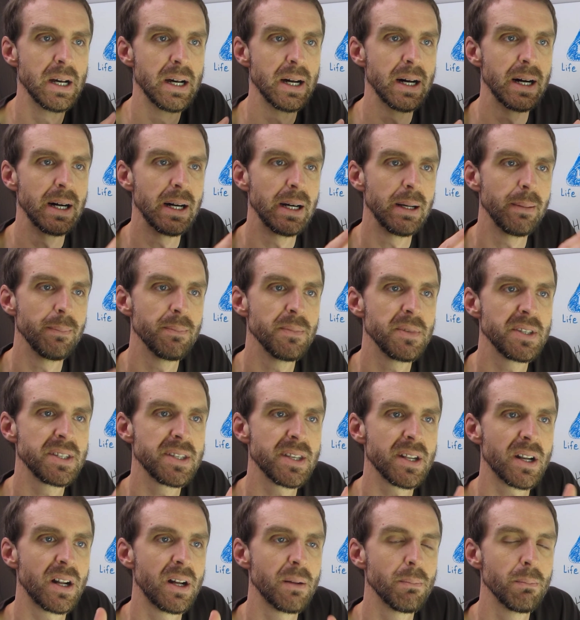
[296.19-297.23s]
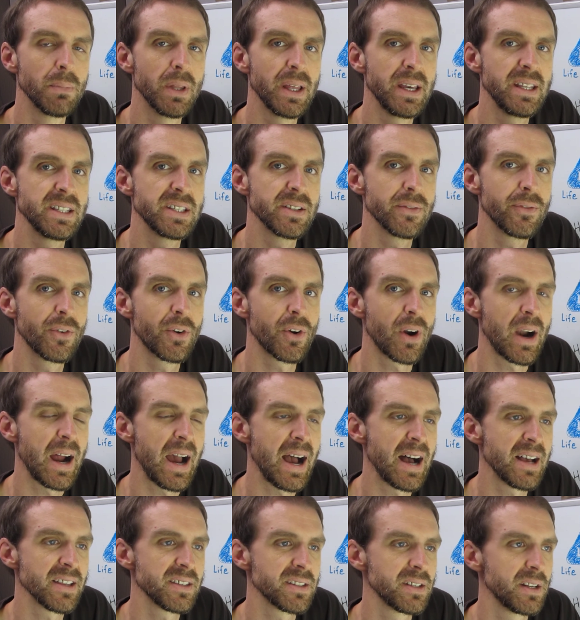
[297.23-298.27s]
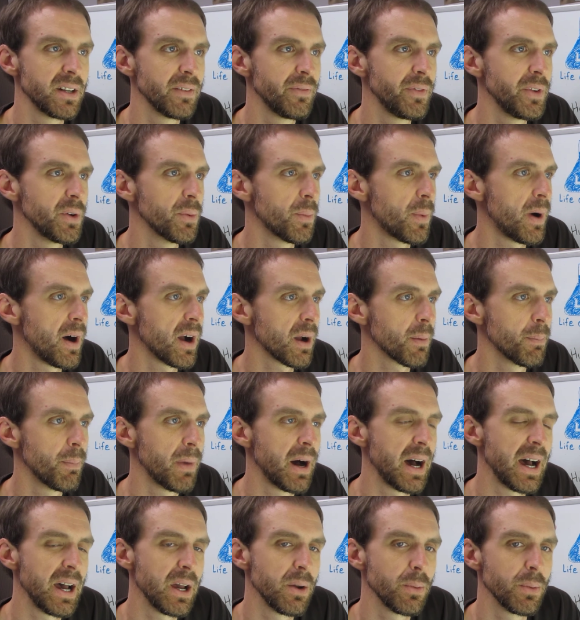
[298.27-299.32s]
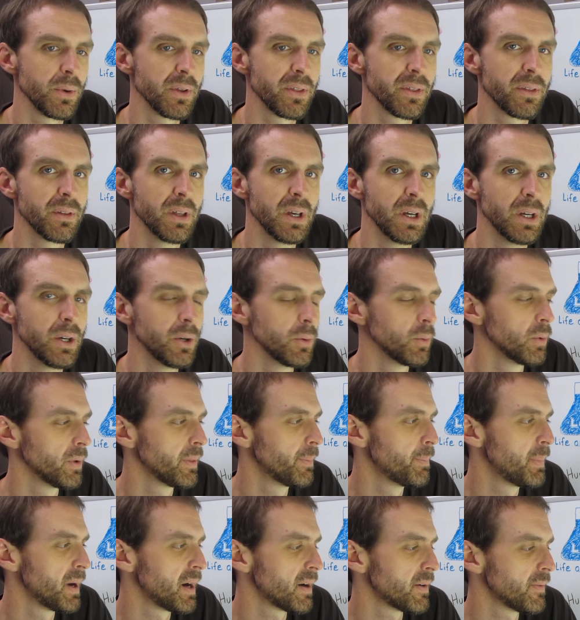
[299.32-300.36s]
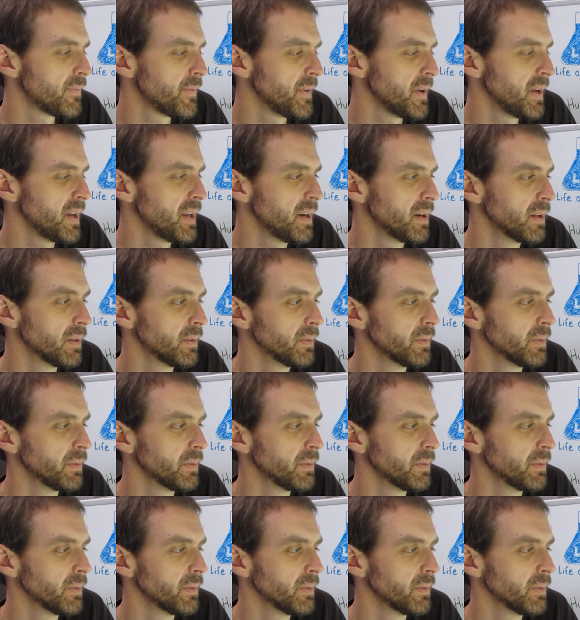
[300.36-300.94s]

um, sit on blades of grass and if you walk by with with bare feet